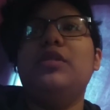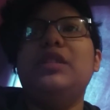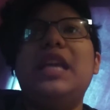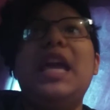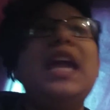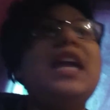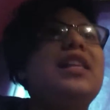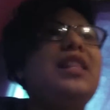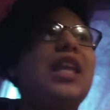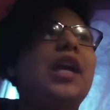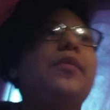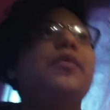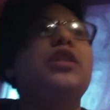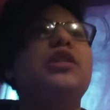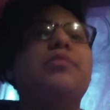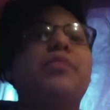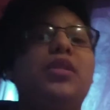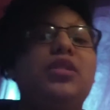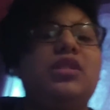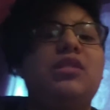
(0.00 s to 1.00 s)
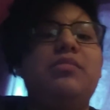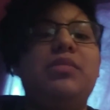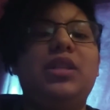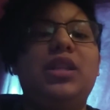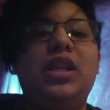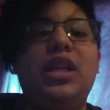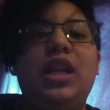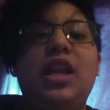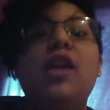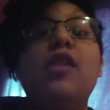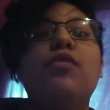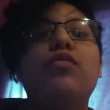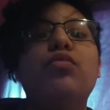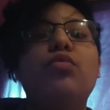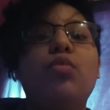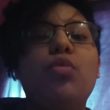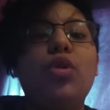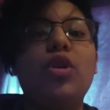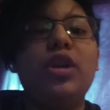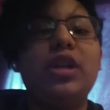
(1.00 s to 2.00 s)
take that responsibility of
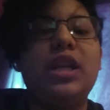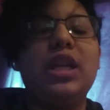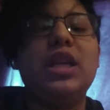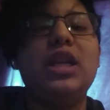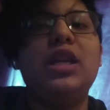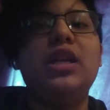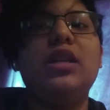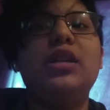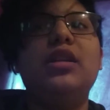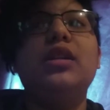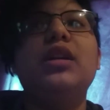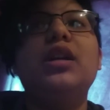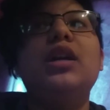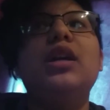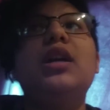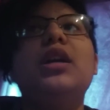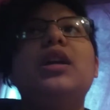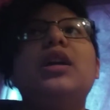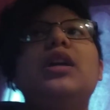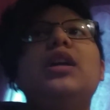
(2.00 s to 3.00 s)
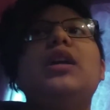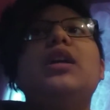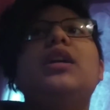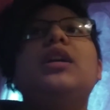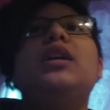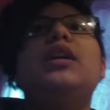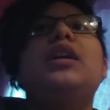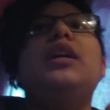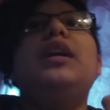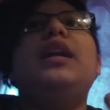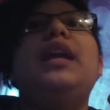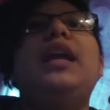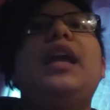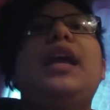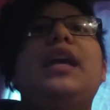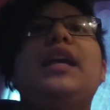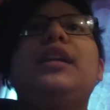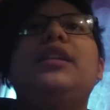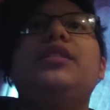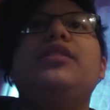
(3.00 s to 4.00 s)
working
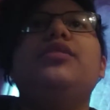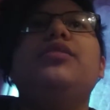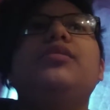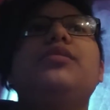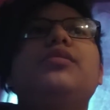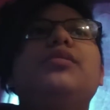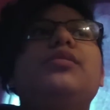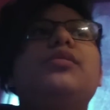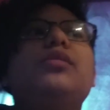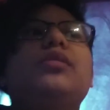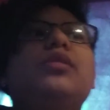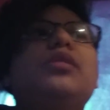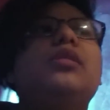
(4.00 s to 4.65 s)
and